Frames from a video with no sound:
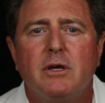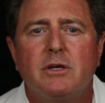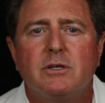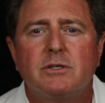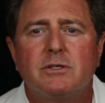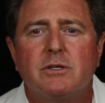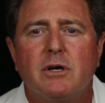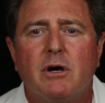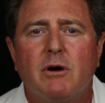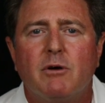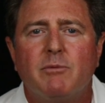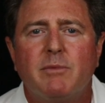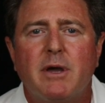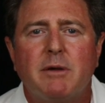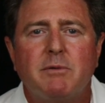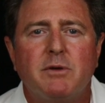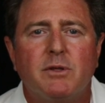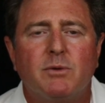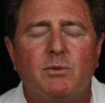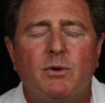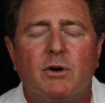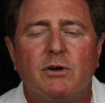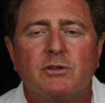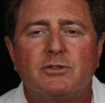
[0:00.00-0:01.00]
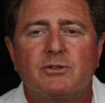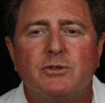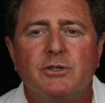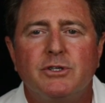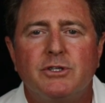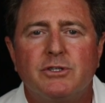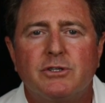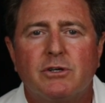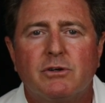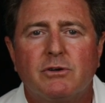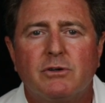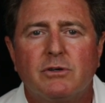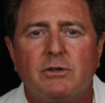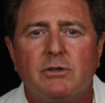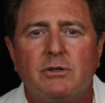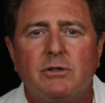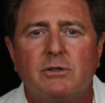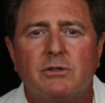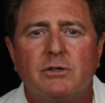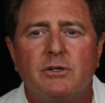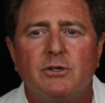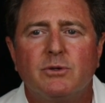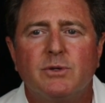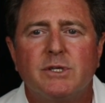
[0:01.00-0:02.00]
So maybe the Wall Street Journal
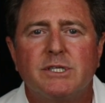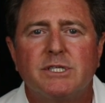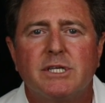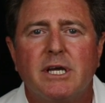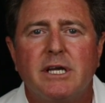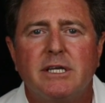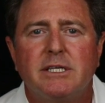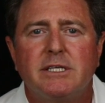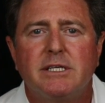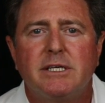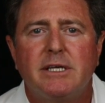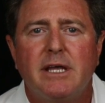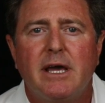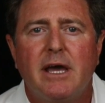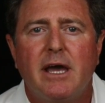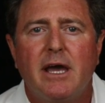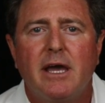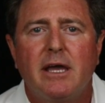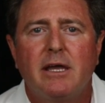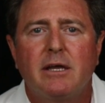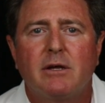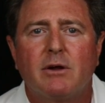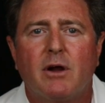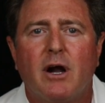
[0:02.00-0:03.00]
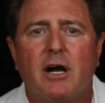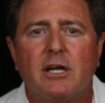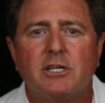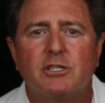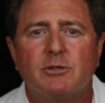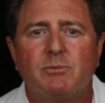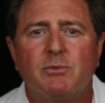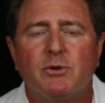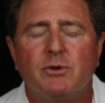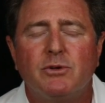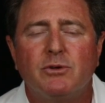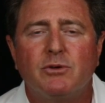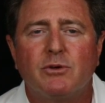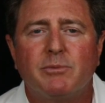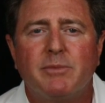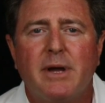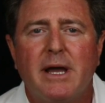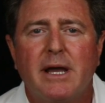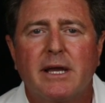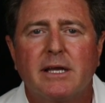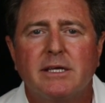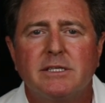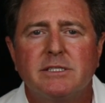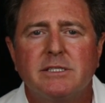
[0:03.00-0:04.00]
or USA Today or Entrepreneur
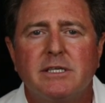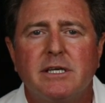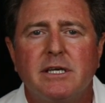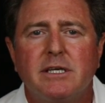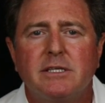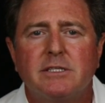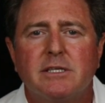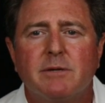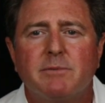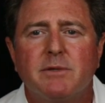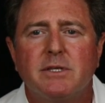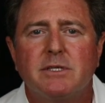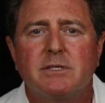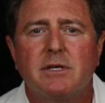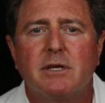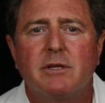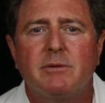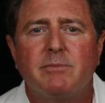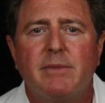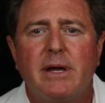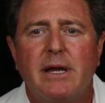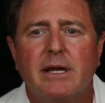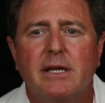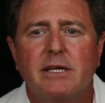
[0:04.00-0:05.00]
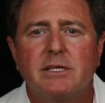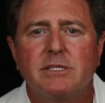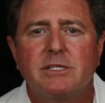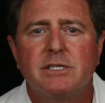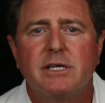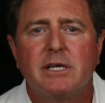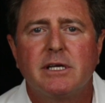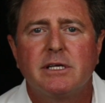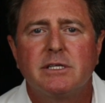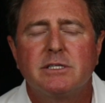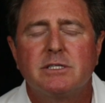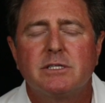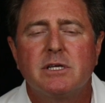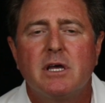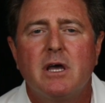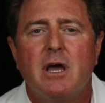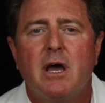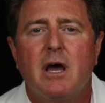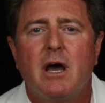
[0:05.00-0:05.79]
Magazine, some of these other magazines,